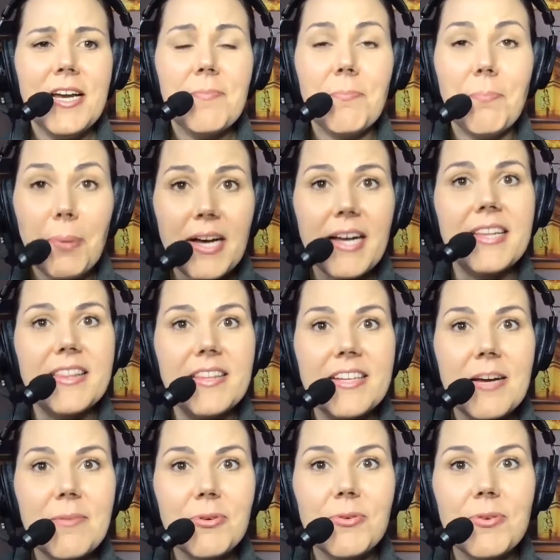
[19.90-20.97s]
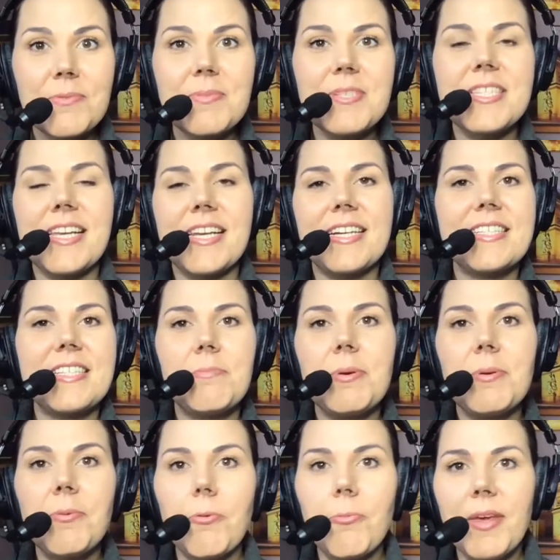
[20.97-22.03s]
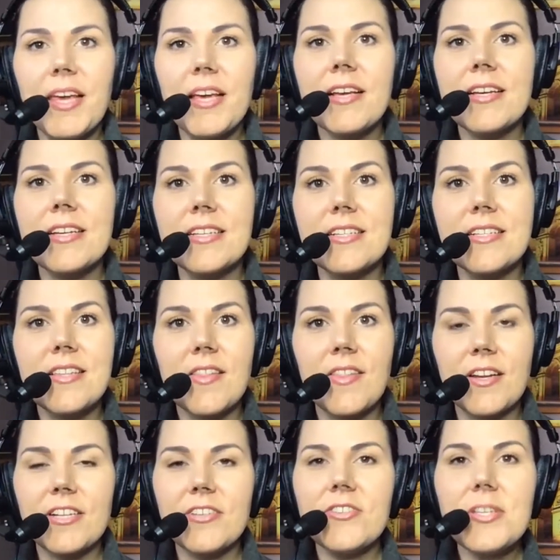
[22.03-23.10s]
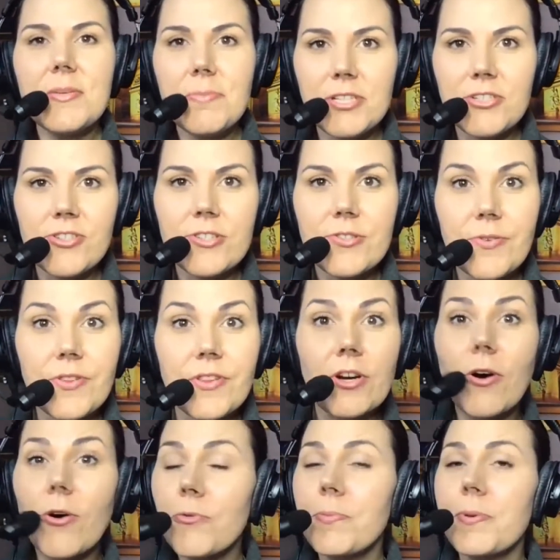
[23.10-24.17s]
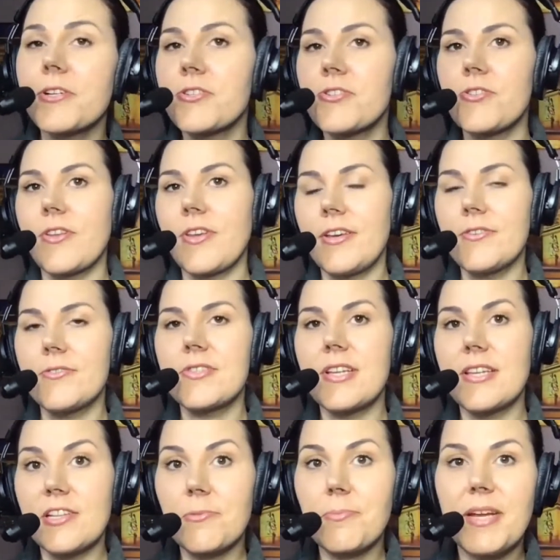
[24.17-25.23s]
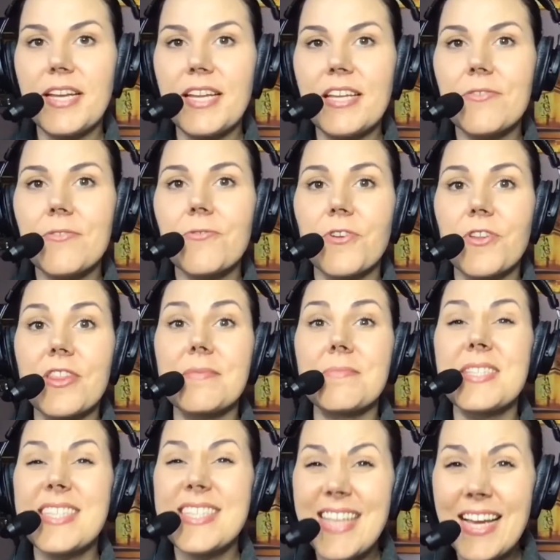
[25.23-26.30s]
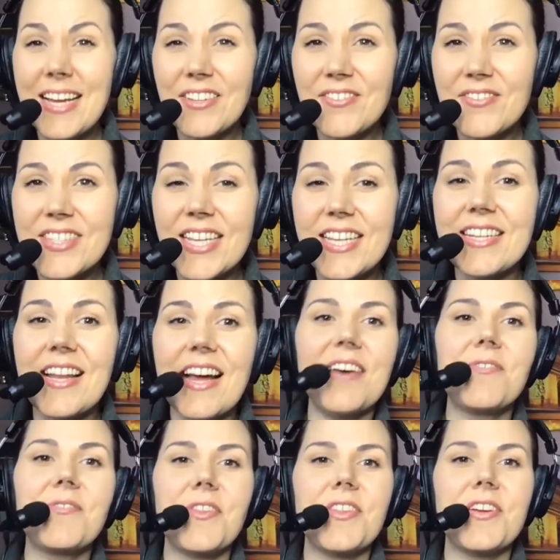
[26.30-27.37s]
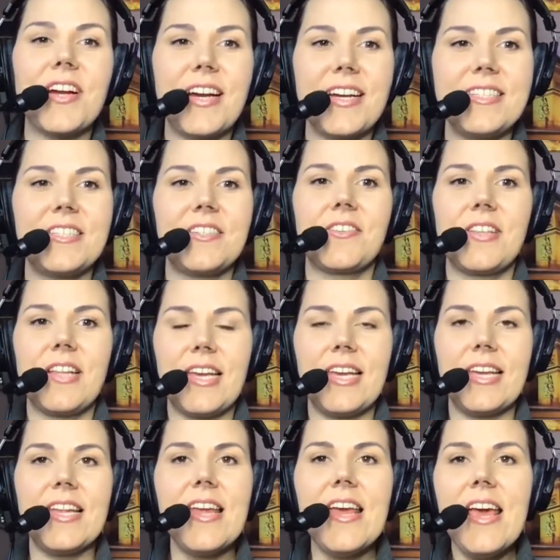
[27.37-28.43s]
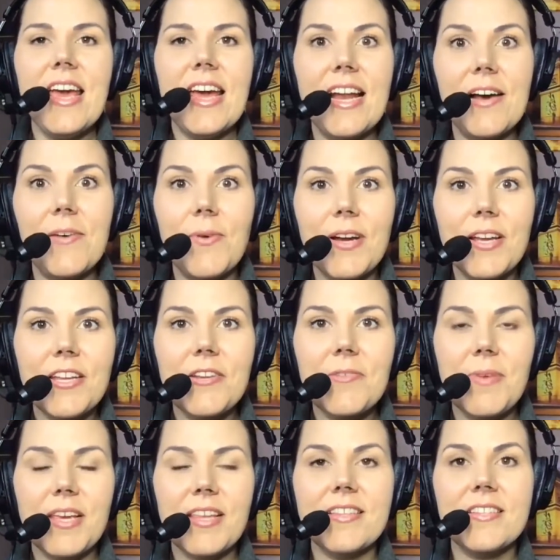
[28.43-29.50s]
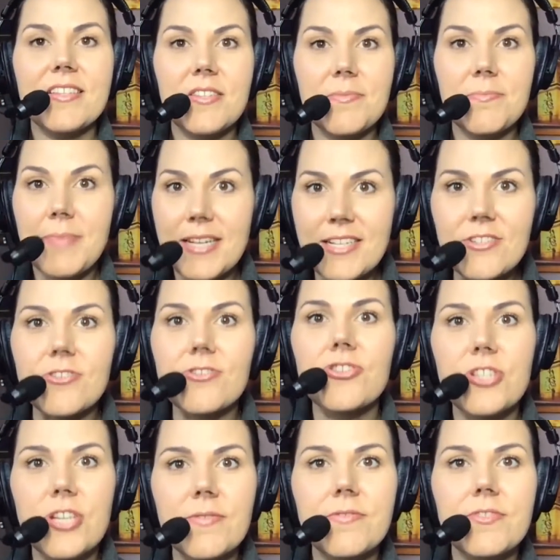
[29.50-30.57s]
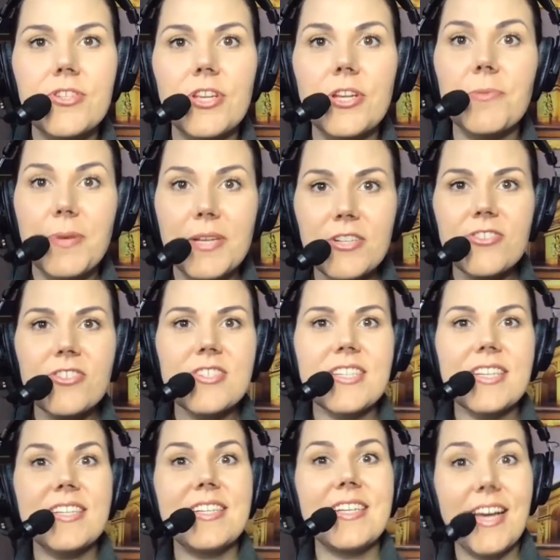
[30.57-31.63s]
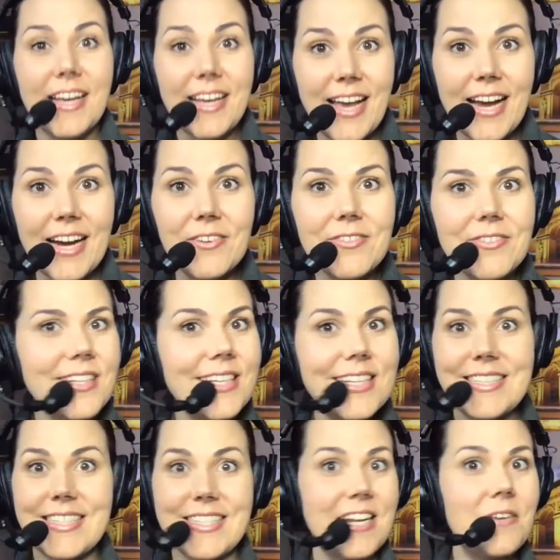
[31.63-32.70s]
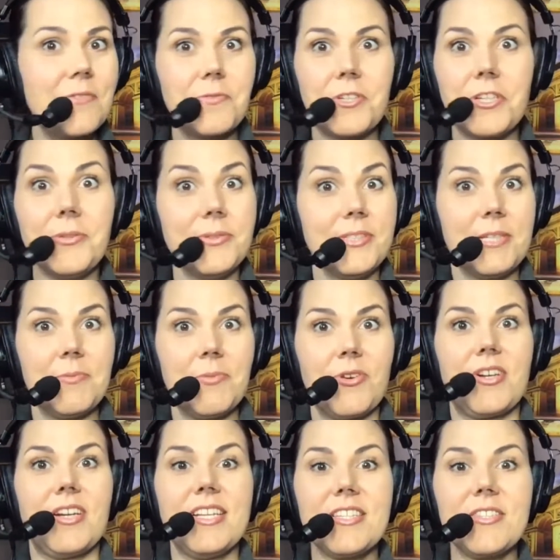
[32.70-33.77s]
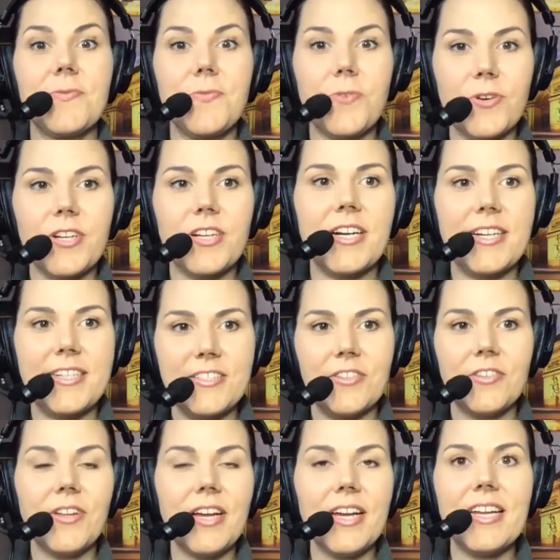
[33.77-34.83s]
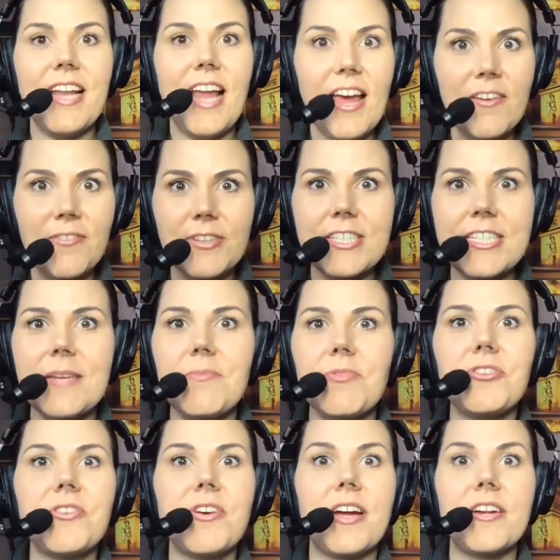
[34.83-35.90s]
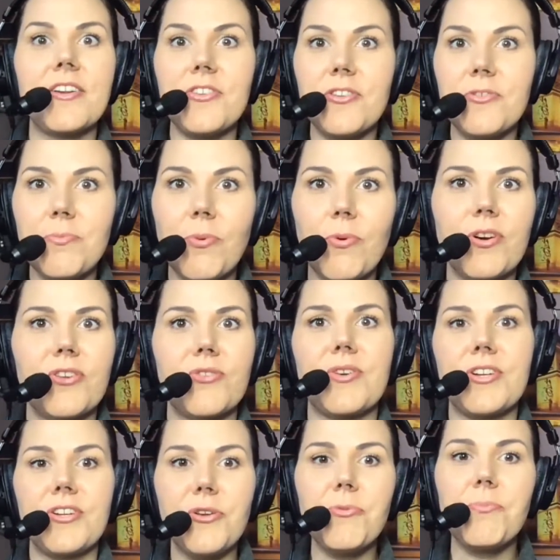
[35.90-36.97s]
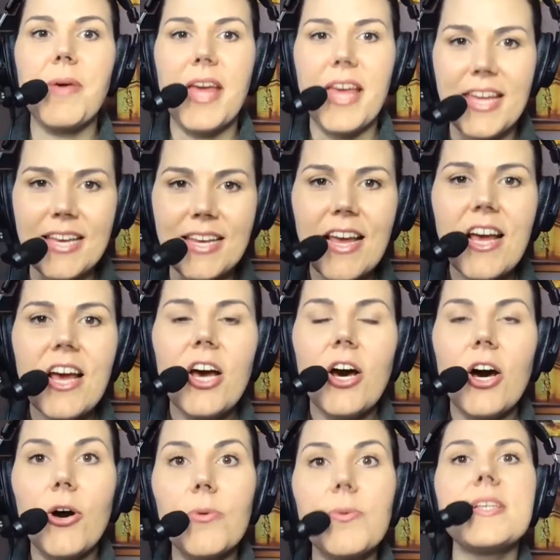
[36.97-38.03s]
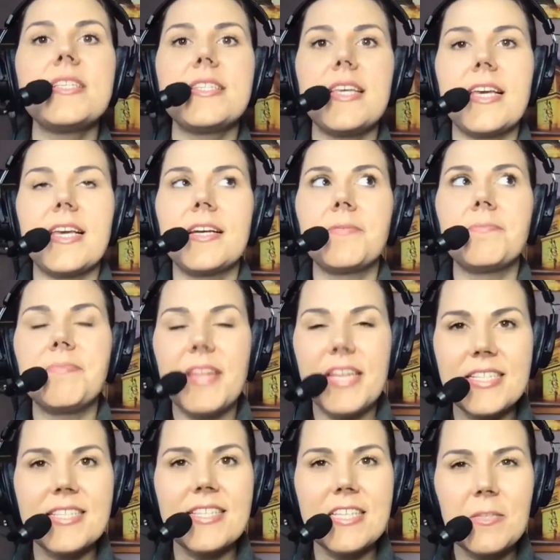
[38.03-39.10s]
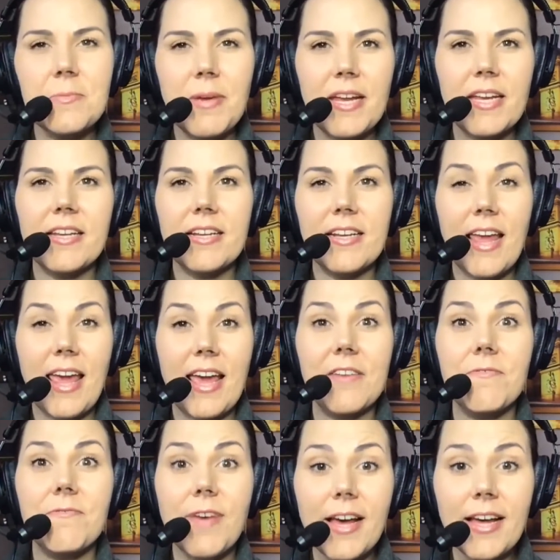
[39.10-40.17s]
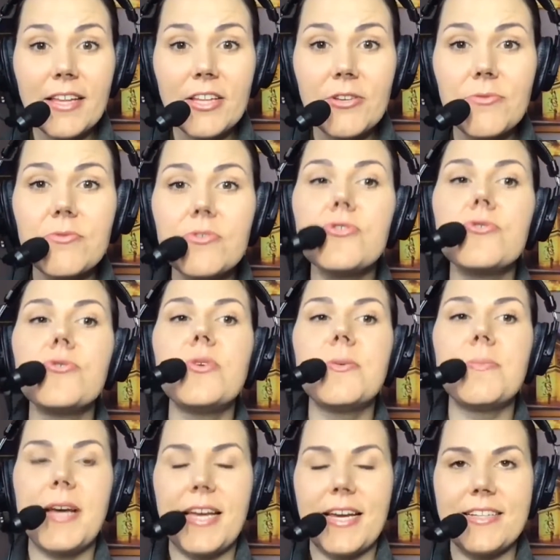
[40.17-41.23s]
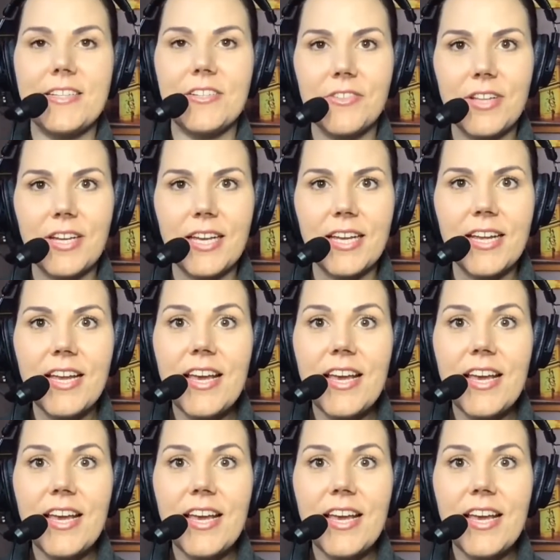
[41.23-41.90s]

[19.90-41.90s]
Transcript: But the number one mistake I see people make is they're using Pinterest for their own personal use, and they're pinning for themselves and not for their ideal client. And I want you to make this mental shift. So your Pinterest account, it's not for you anymore. It's for your ideal client. And every time you create a new board or a new pin, always think, is this pin going to add value to my ideal client?